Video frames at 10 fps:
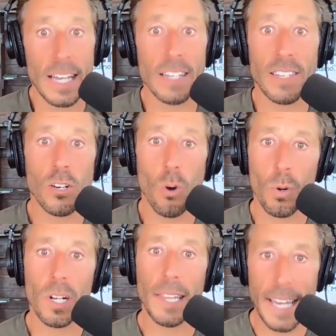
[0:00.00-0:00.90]
is a
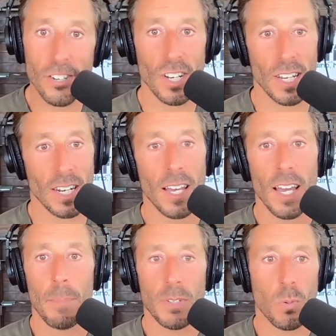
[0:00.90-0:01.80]
correlation
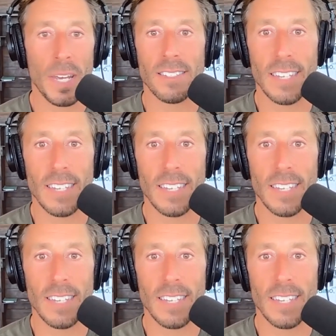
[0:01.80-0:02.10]
between